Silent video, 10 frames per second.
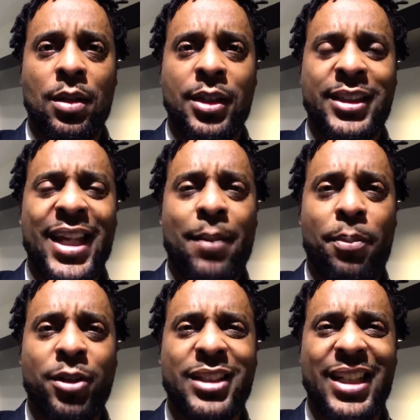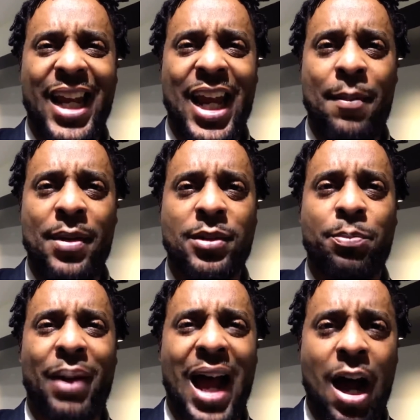Saying a person's name is
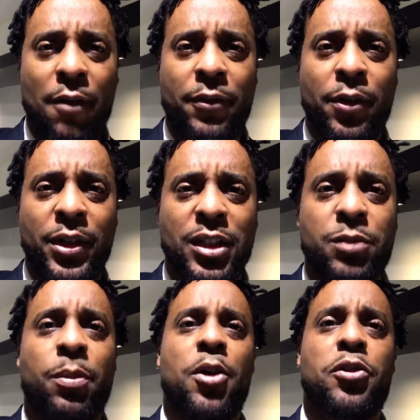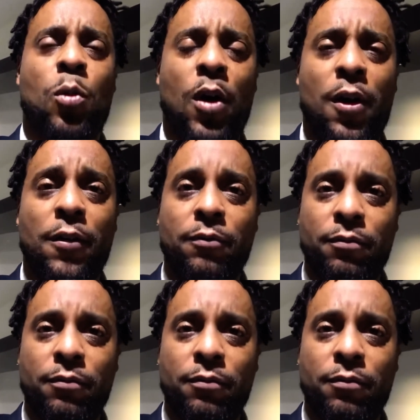powerful in the spiritual world.